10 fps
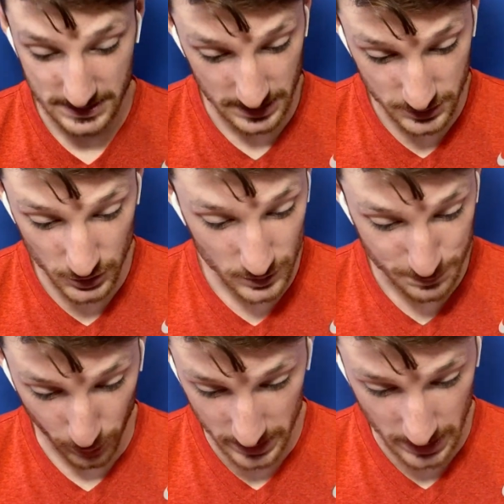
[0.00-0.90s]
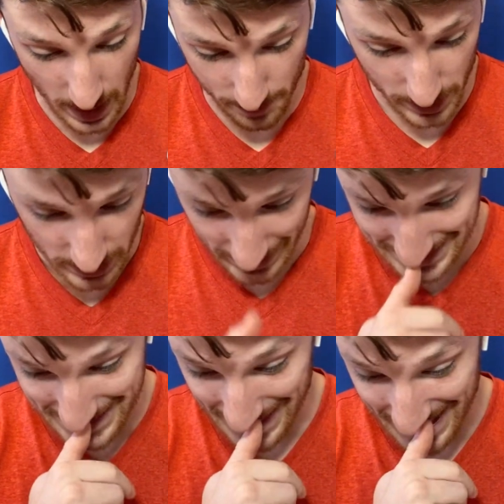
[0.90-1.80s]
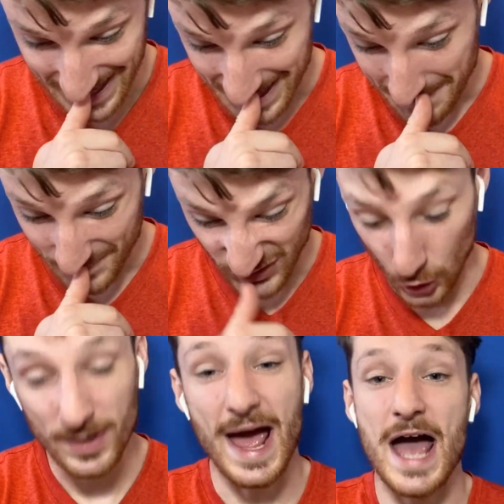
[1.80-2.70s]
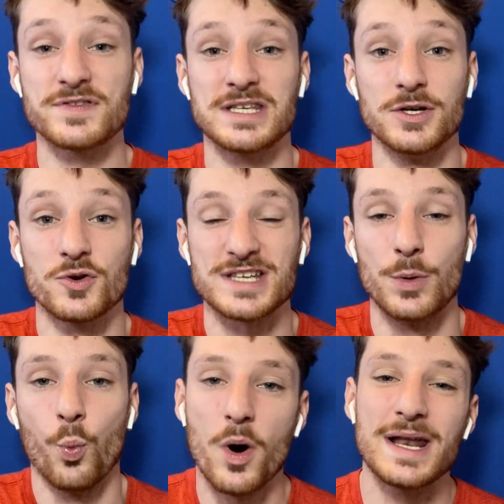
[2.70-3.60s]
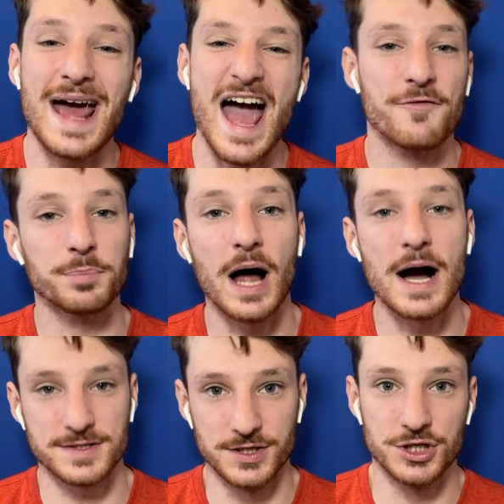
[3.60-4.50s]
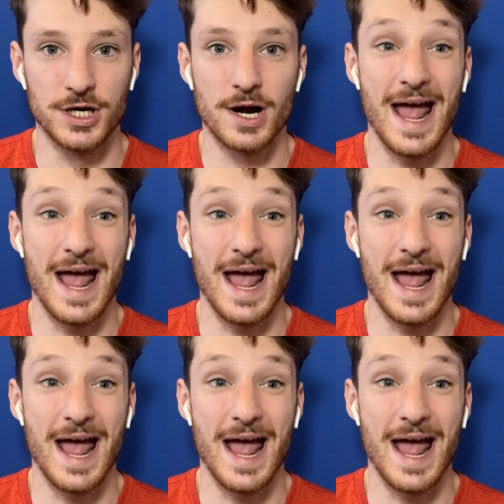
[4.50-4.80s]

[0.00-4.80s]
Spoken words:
The dude's putting up, 2.5 steals and 1.5 blocks this year